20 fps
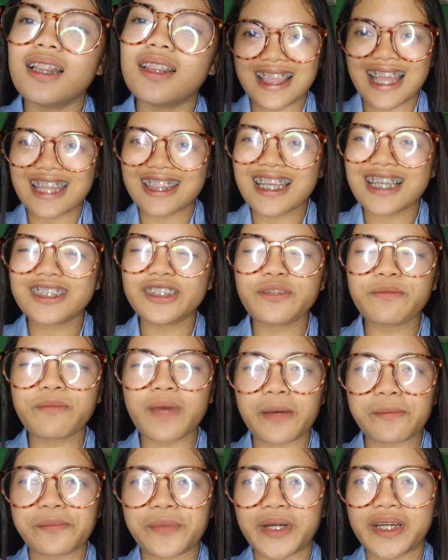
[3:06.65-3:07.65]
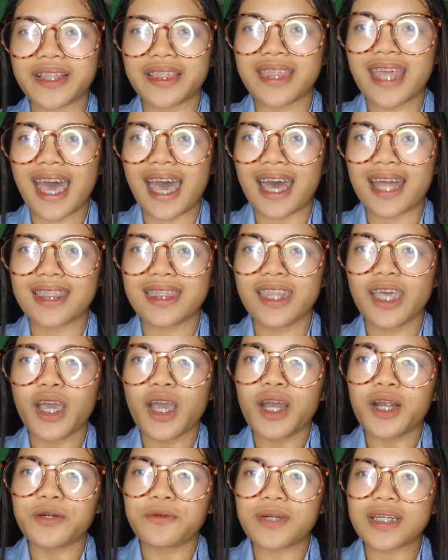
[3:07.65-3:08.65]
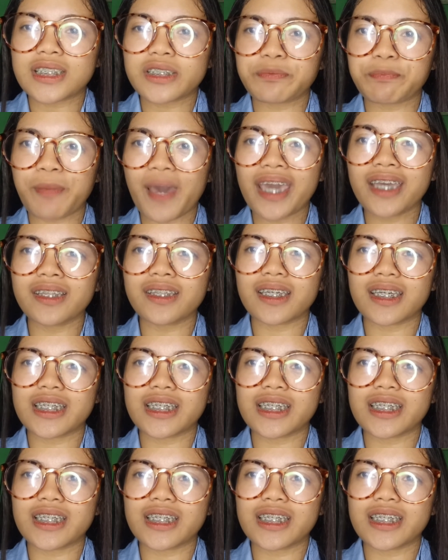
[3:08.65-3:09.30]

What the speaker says: let us remember that respect